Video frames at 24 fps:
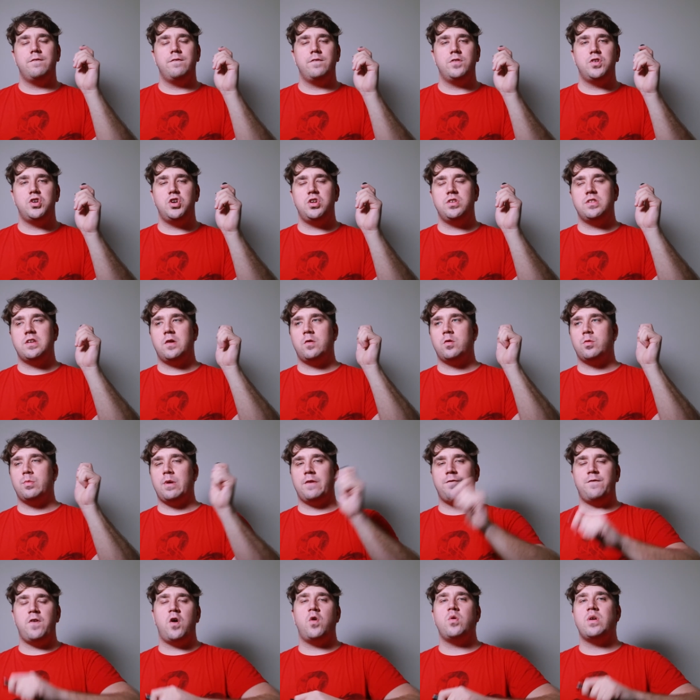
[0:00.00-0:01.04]
shooting stuff with
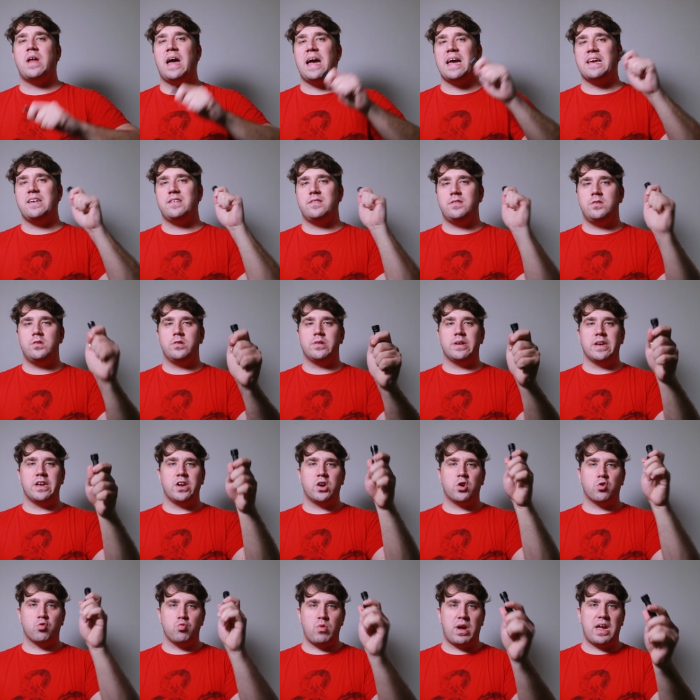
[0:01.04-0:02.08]
my phone, I can still
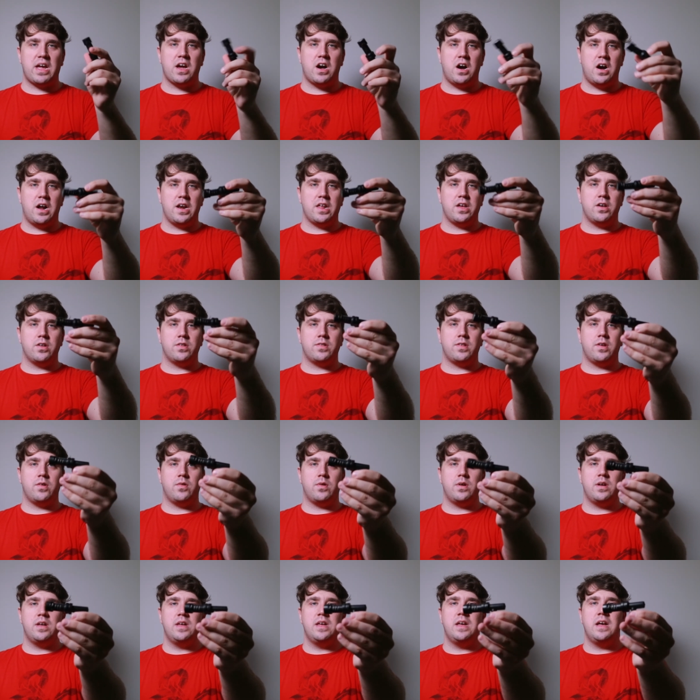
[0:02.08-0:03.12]
get great audio.
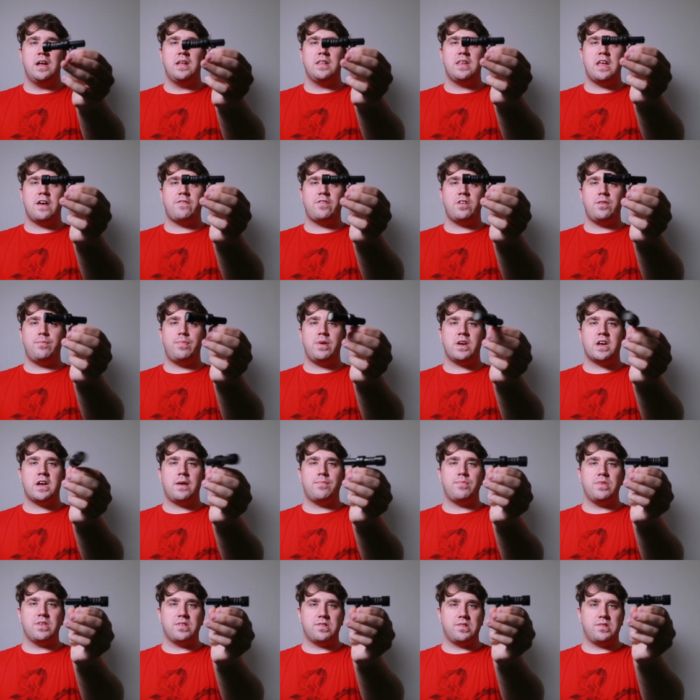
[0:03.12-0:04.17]
So definitely pick
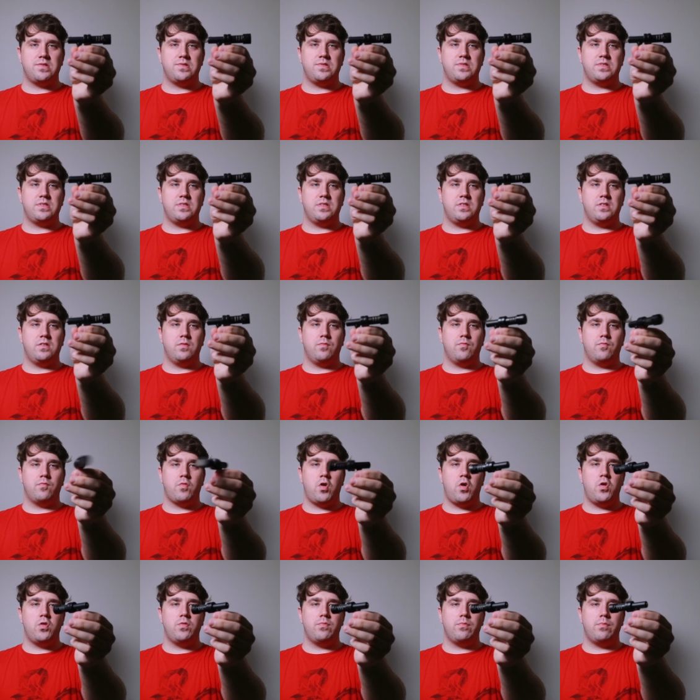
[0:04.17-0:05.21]
up this
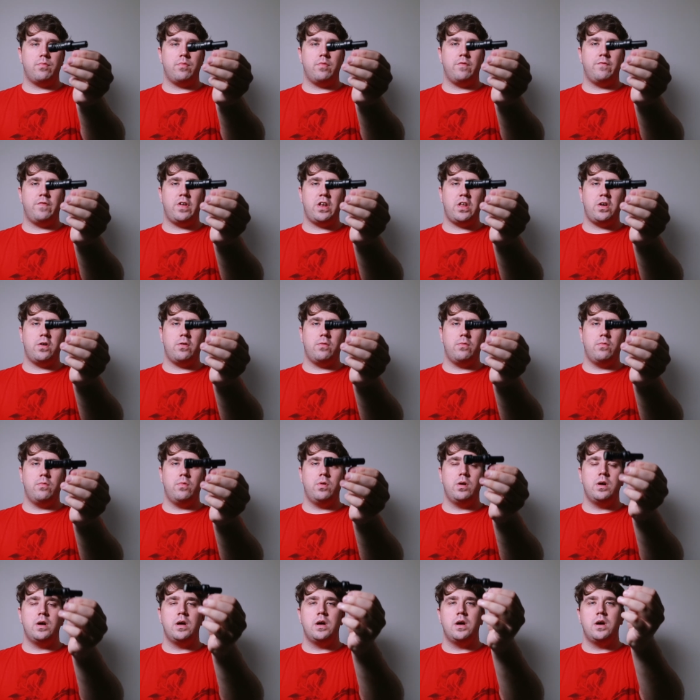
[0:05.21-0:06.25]
Rode
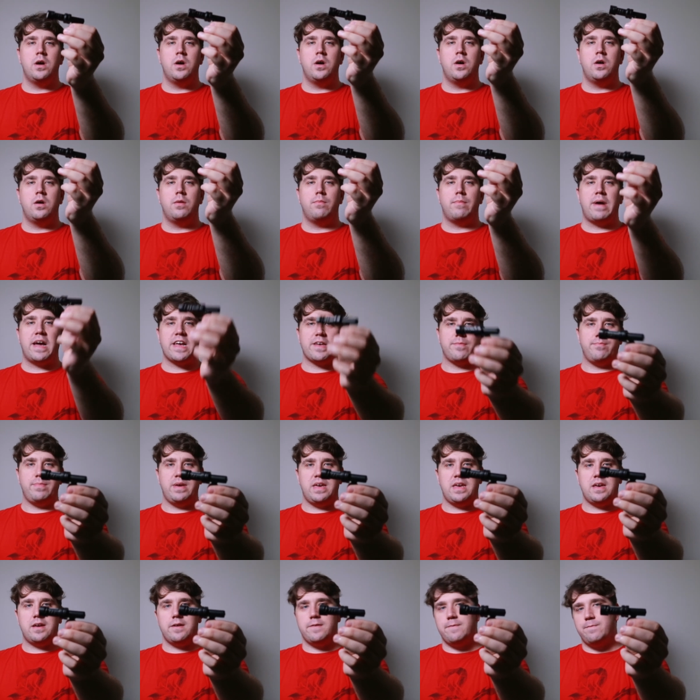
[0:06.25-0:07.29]
Video Mic
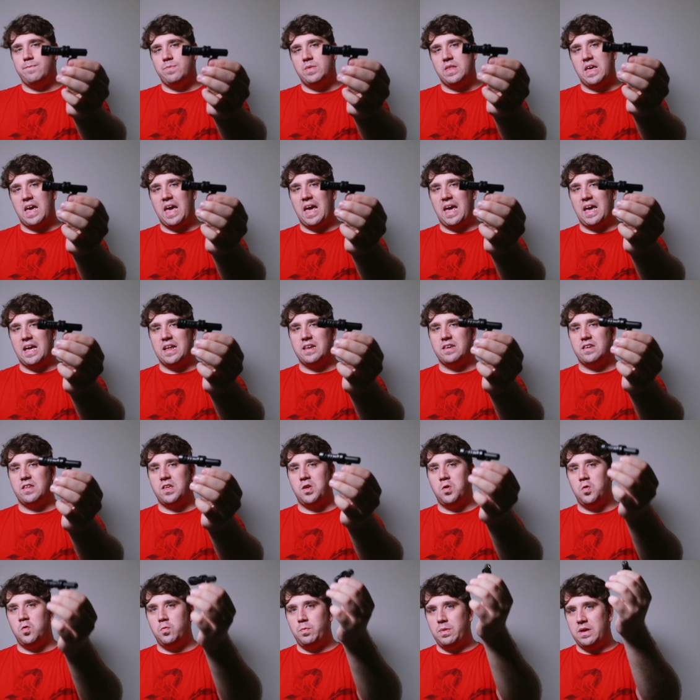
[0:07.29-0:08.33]
Me and
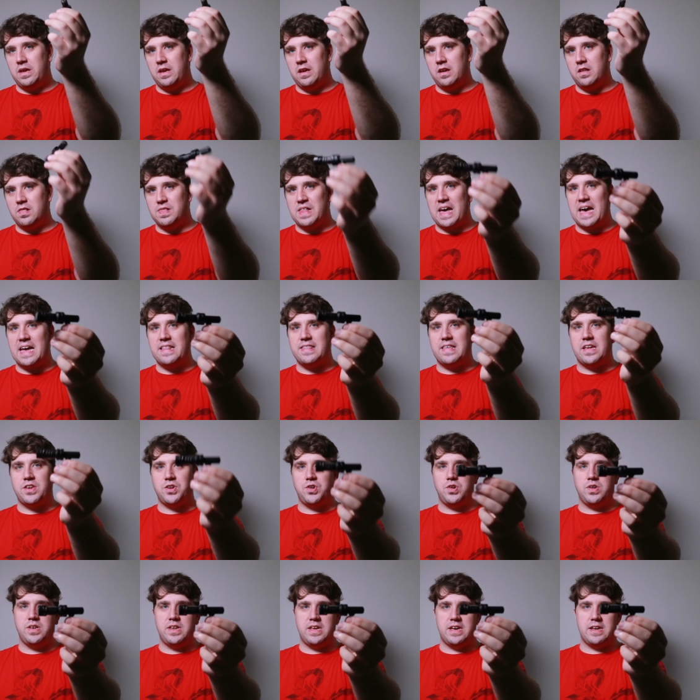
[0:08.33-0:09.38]
you would be glad
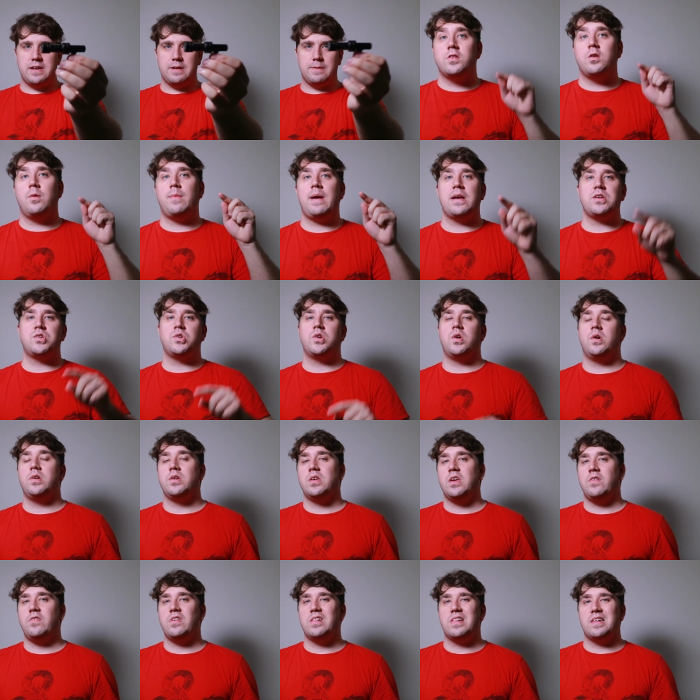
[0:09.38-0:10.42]
that you did. So I'm actually
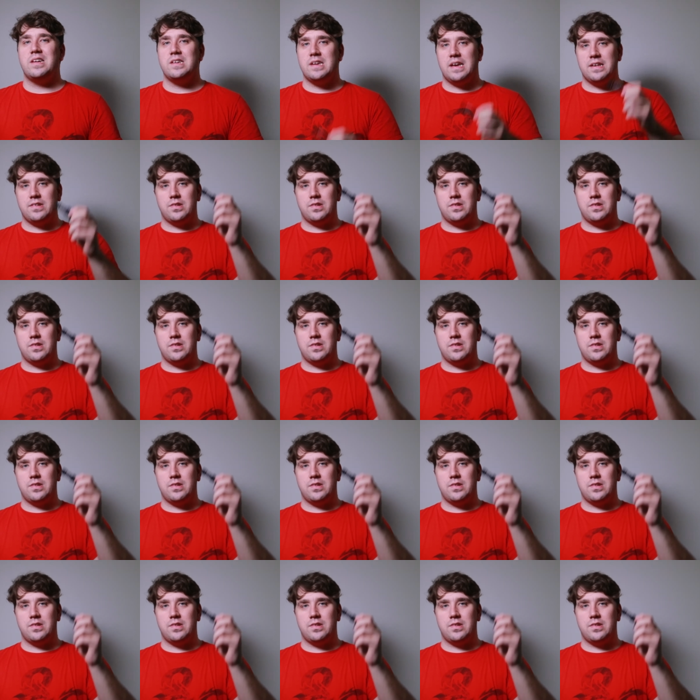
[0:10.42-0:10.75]
going to give you like a